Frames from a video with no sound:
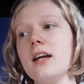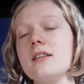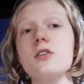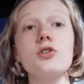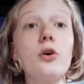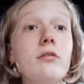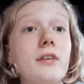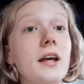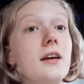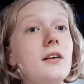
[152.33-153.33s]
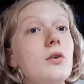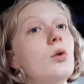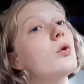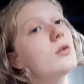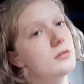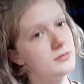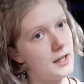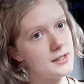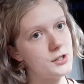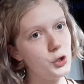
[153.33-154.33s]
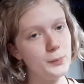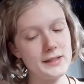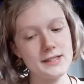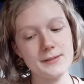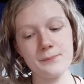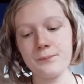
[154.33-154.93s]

as a snowflake or as humans.